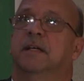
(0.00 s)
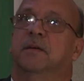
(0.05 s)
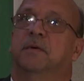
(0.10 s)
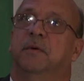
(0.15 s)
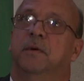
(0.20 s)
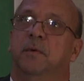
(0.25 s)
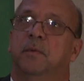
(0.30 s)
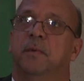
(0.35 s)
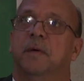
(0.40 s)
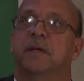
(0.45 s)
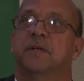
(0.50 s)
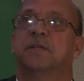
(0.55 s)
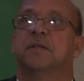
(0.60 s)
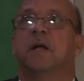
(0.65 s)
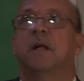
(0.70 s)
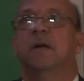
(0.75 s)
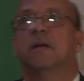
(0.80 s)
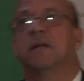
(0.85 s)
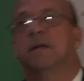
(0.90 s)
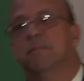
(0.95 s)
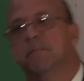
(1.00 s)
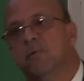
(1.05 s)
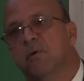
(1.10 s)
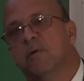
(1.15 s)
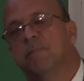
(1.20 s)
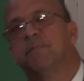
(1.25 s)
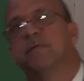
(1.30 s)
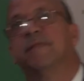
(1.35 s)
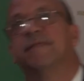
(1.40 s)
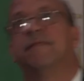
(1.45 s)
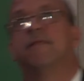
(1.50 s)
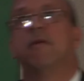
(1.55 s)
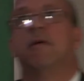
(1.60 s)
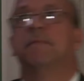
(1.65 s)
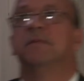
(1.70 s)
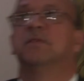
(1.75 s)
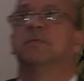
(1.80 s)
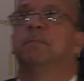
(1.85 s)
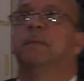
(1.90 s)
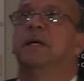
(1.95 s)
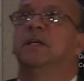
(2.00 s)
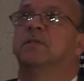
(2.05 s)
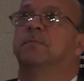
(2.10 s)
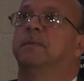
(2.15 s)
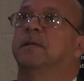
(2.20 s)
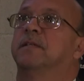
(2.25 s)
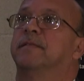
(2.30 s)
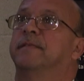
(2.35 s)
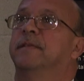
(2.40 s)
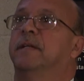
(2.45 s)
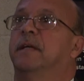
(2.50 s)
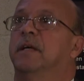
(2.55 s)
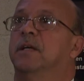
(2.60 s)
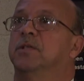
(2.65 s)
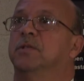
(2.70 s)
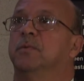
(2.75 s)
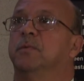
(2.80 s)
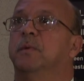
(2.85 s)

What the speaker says: We wanna start looking more performance-based specifications.